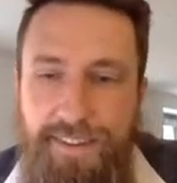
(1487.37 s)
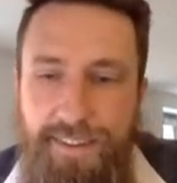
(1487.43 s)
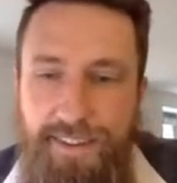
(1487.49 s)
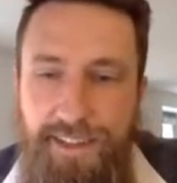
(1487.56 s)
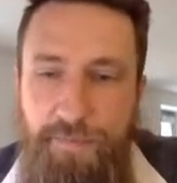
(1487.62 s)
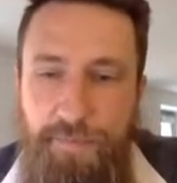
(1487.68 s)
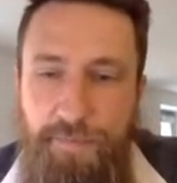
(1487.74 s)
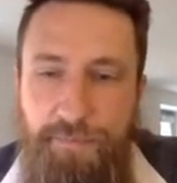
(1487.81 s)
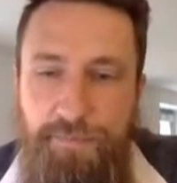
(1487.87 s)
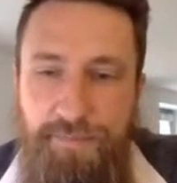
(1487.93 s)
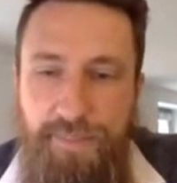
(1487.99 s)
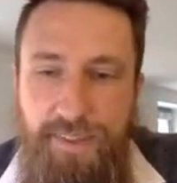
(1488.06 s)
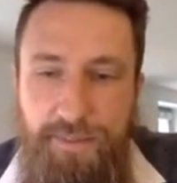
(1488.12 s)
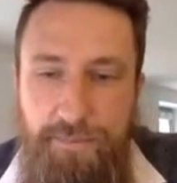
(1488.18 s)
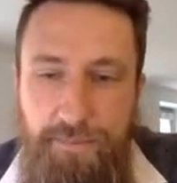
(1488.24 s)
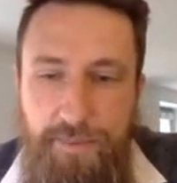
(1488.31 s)

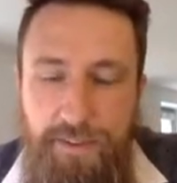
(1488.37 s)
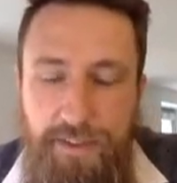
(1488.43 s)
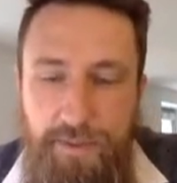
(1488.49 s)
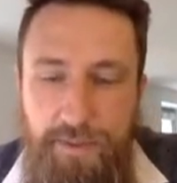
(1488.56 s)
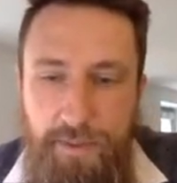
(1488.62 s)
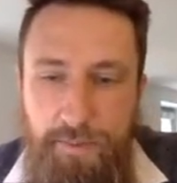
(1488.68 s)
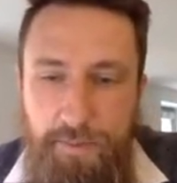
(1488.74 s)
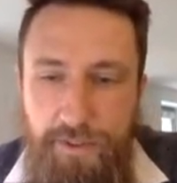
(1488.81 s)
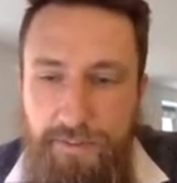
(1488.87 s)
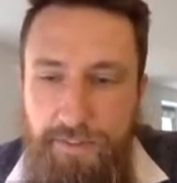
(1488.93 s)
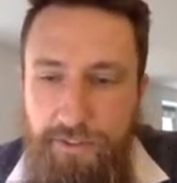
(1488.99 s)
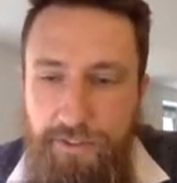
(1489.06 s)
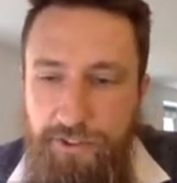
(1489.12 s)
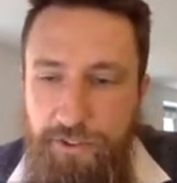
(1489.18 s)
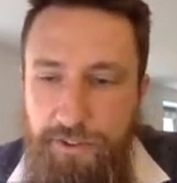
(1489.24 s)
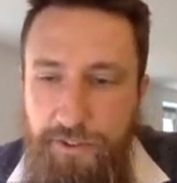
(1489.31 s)
Let me
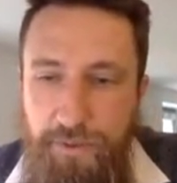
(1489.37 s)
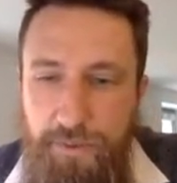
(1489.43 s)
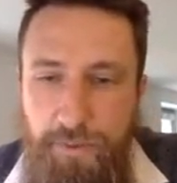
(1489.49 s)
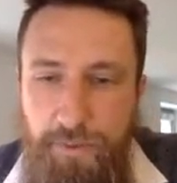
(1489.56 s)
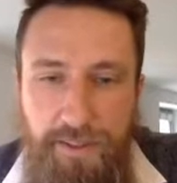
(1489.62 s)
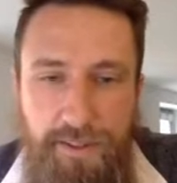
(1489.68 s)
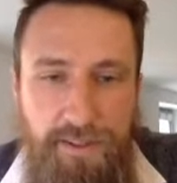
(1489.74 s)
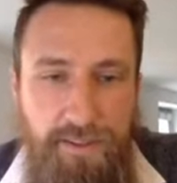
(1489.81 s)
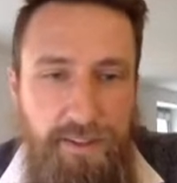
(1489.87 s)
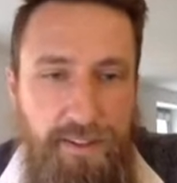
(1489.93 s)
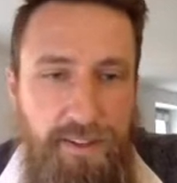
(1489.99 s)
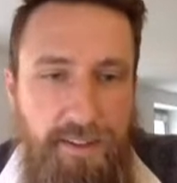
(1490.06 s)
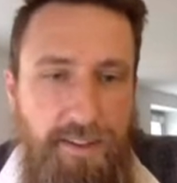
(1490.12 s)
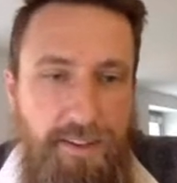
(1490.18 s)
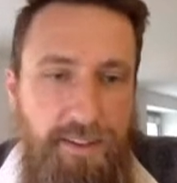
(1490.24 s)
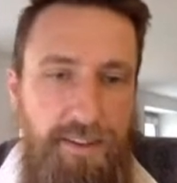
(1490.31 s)
briefly show you with
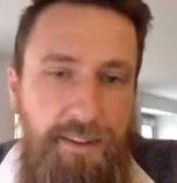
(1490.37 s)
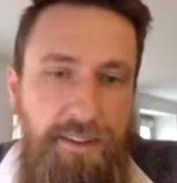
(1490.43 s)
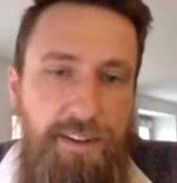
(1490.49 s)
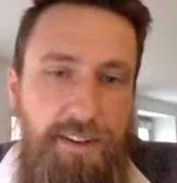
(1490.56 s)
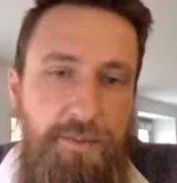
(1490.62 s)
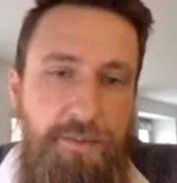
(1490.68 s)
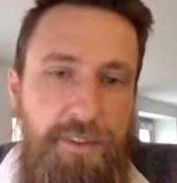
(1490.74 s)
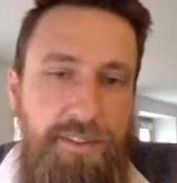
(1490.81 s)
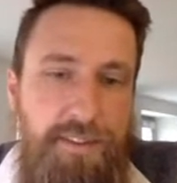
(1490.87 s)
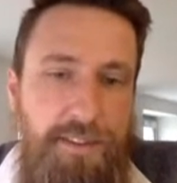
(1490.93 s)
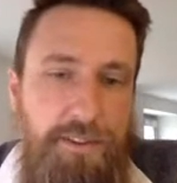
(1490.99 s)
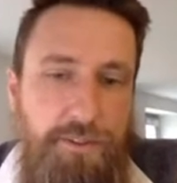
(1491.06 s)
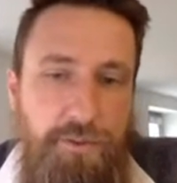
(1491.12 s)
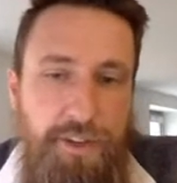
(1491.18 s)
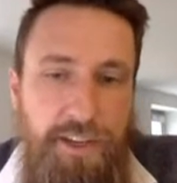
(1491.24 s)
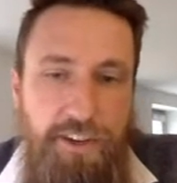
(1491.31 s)
this
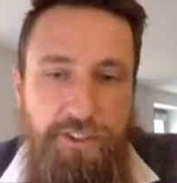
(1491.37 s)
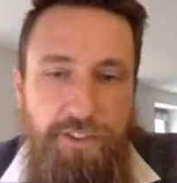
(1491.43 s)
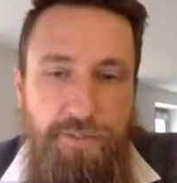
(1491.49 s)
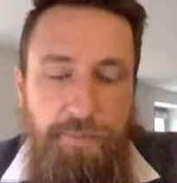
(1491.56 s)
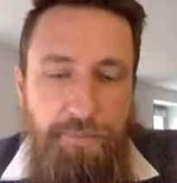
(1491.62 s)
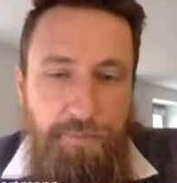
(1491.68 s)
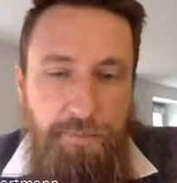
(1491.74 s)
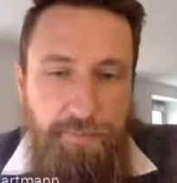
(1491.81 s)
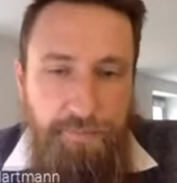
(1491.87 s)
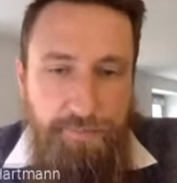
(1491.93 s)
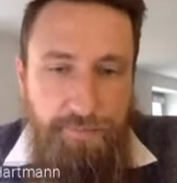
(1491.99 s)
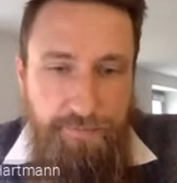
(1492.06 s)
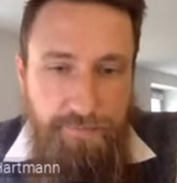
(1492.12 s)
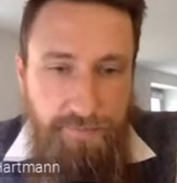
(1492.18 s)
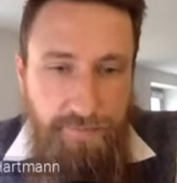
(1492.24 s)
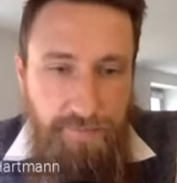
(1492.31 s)
illustration.
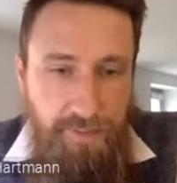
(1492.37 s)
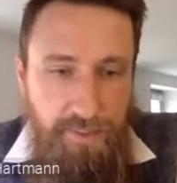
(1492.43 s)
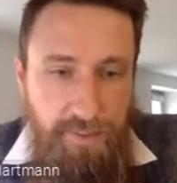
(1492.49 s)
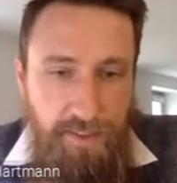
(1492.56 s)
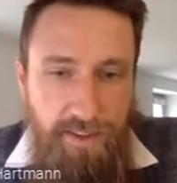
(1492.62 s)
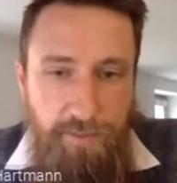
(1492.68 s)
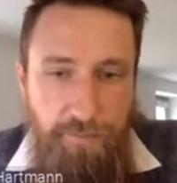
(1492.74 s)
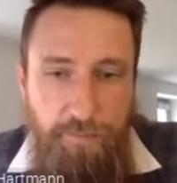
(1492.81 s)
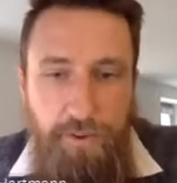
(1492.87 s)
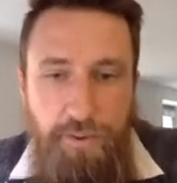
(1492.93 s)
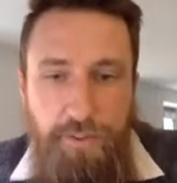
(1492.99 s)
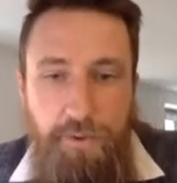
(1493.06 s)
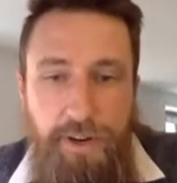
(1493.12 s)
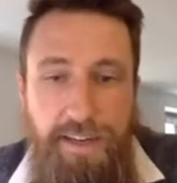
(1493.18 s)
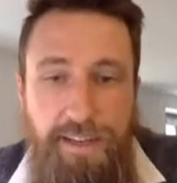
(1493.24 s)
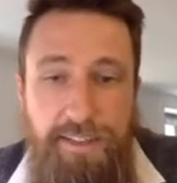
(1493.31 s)
On
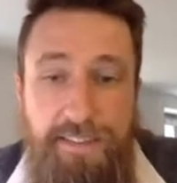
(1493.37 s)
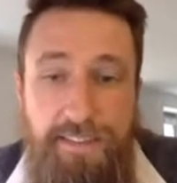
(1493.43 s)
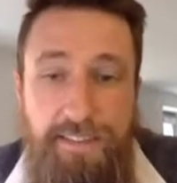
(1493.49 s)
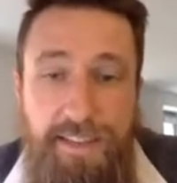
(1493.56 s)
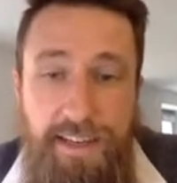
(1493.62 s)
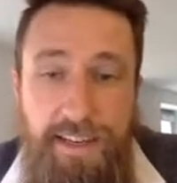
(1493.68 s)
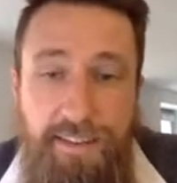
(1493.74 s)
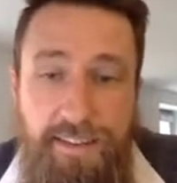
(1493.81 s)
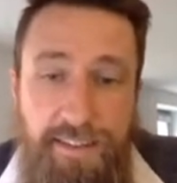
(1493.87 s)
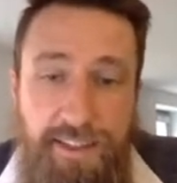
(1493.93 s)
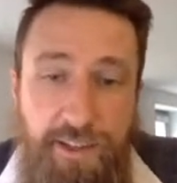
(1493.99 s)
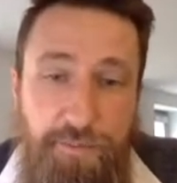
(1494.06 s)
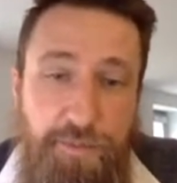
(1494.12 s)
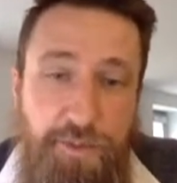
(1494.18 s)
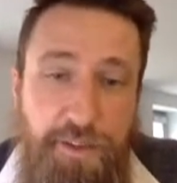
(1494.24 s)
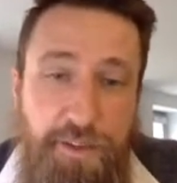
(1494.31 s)
the right-hand side,
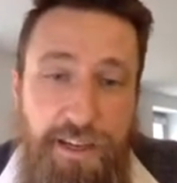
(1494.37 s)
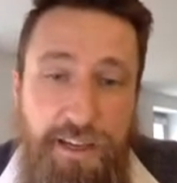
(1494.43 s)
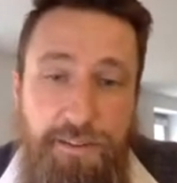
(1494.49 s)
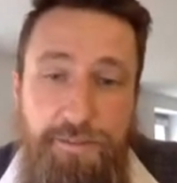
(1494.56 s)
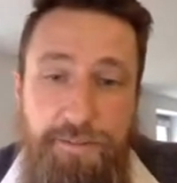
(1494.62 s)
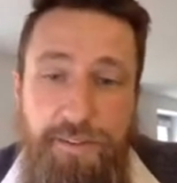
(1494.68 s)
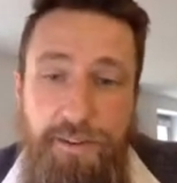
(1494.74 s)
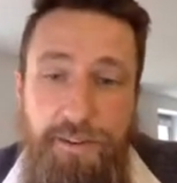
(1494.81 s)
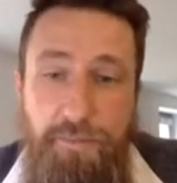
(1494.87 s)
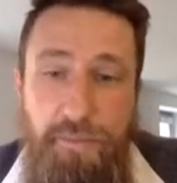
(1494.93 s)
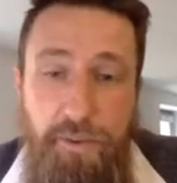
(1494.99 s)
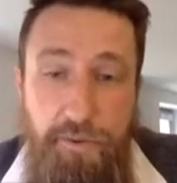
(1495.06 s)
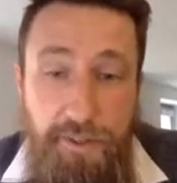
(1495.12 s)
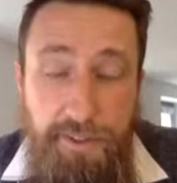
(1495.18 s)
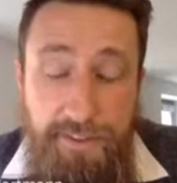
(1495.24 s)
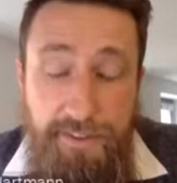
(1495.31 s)
you have
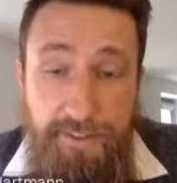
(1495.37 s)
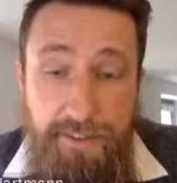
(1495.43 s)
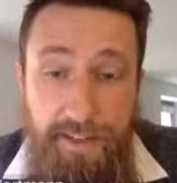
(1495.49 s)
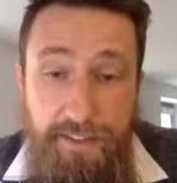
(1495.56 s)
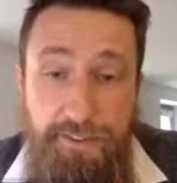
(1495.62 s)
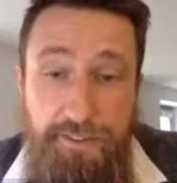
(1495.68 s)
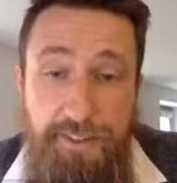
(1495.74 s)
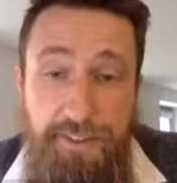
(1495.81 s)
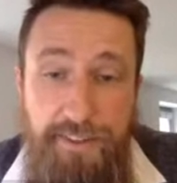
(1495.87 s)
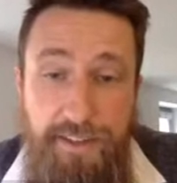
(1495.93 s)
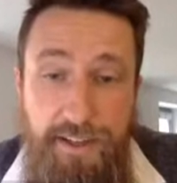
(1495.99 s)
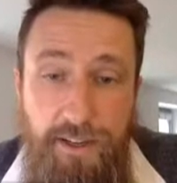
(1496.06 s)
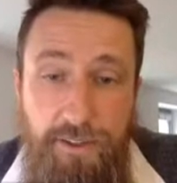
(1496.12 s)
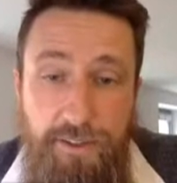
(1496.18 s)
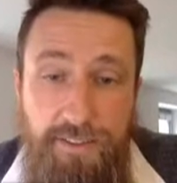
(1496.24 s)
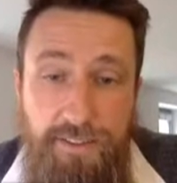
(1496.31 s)
the grid entering the
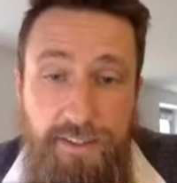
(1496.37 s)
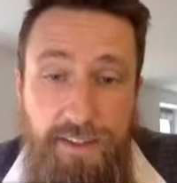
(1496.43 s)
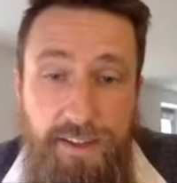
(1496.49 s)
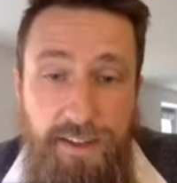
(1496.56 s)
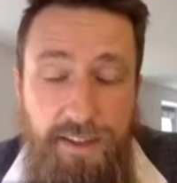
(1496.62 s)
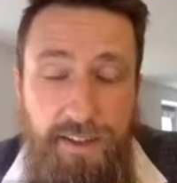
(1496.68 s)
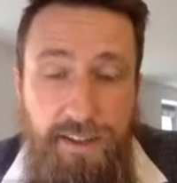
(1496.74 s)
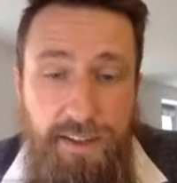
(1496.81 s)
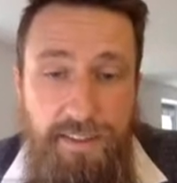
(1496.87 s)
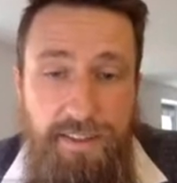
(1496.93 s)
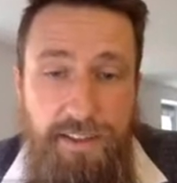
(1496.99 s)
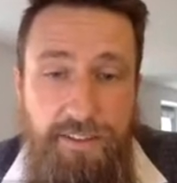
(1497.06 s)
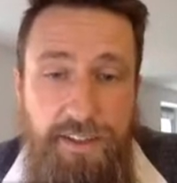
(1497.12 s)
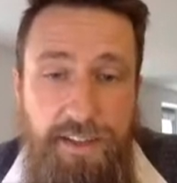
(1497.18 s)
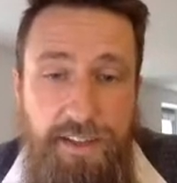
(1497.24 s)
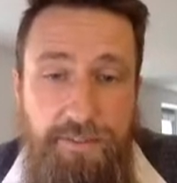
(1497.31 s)
house, and
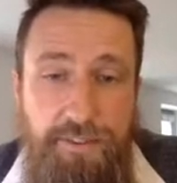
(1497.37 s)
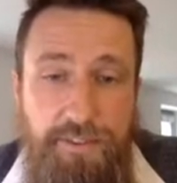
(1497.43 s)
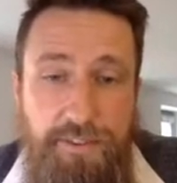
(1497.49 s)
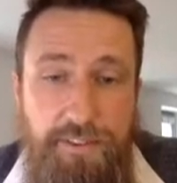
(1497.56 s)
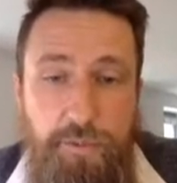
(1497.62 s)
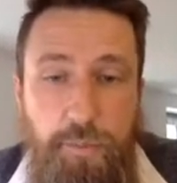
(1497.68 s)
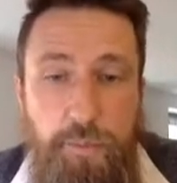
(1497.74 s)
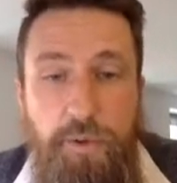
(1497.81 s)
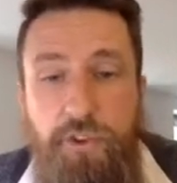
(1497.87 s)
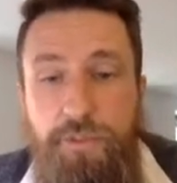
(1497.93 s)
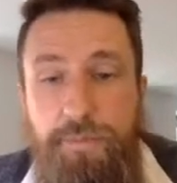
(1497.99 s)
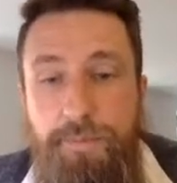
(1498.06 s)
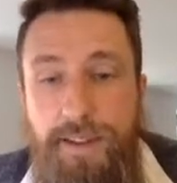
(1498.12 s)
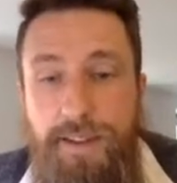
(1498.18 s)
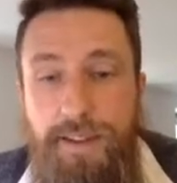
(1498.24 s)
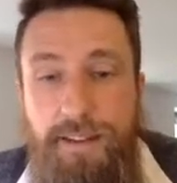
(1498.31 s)
then you have your
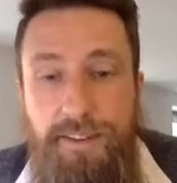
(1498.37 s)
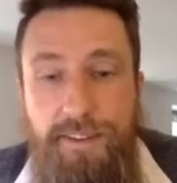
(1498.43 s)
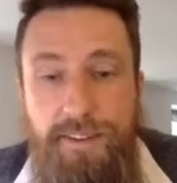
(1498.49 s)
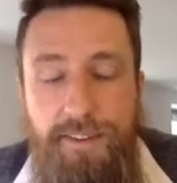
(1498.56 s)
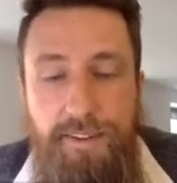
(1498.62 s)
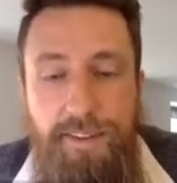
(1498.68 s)
distribution panel.